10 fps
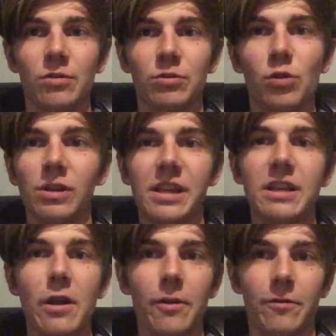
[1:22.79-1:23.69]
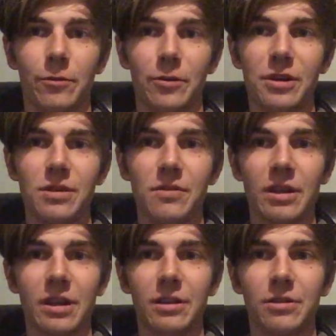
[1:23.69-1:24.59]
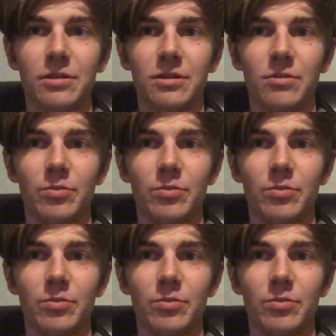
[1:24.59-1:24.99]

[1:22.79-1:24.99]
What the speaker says: totally carefree, and